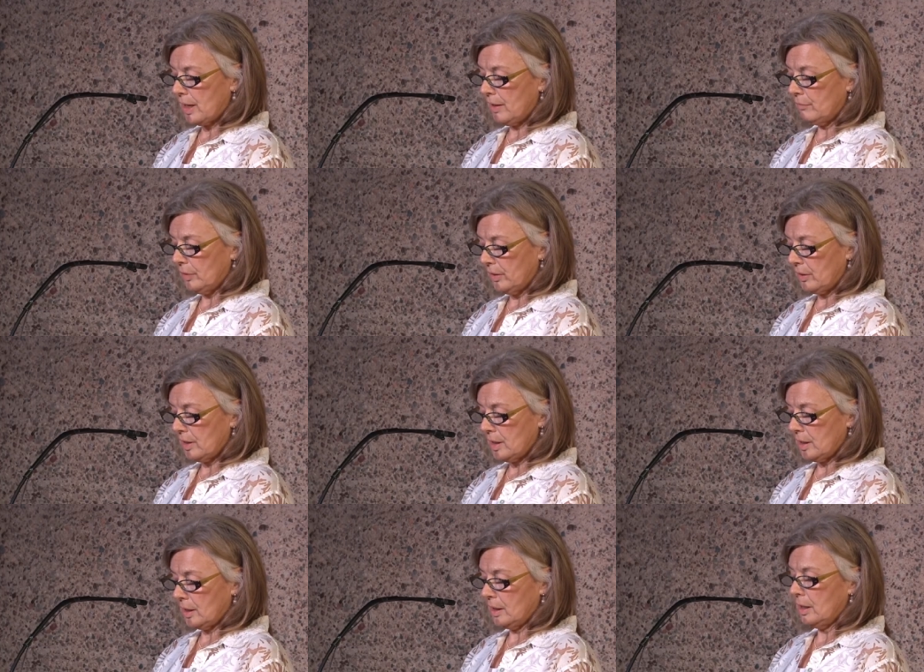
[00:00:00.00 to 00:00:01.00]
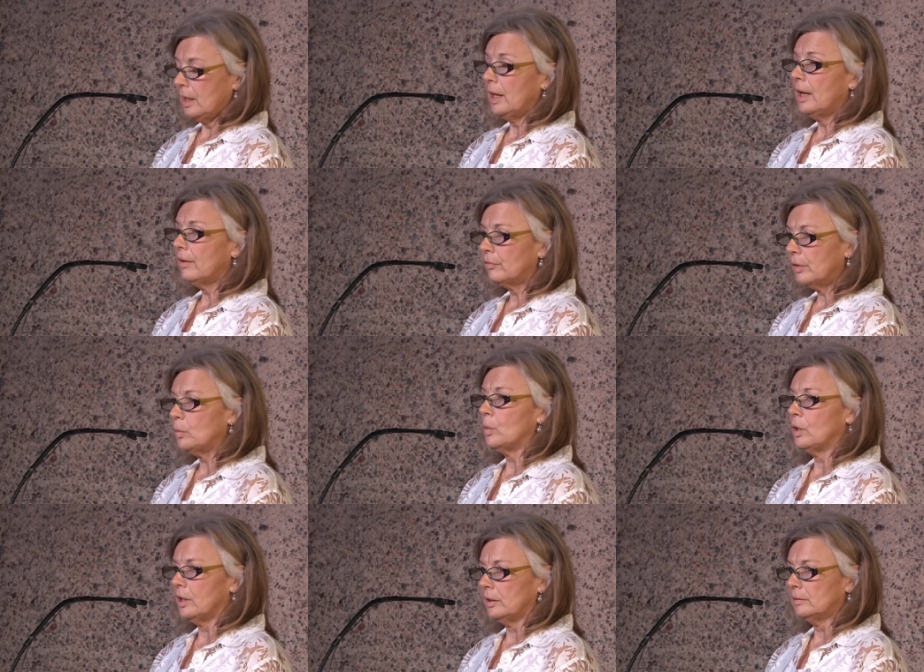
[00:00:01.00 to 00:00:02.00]
everything,
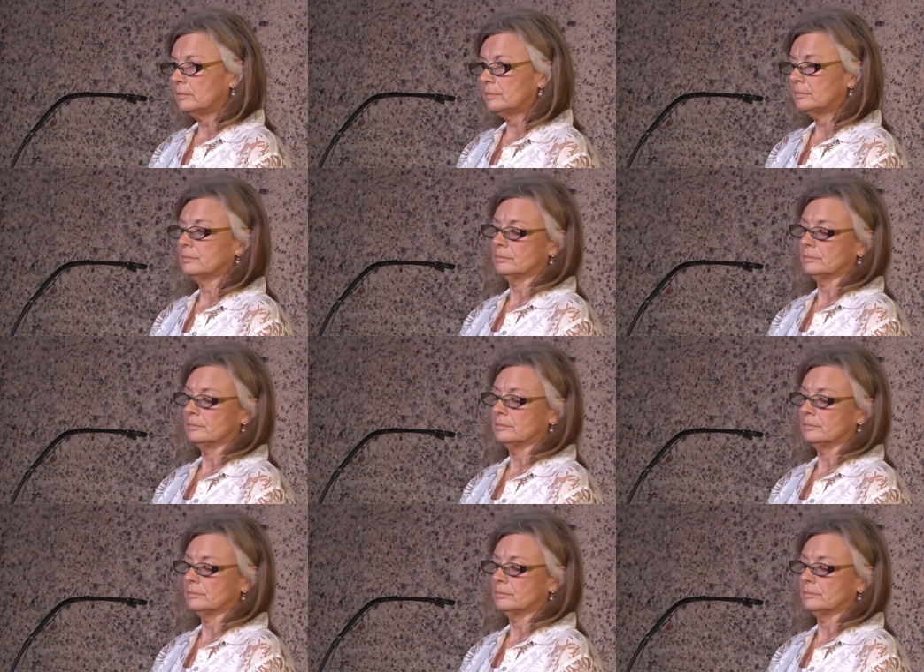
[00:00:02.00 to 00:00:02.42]
everyone.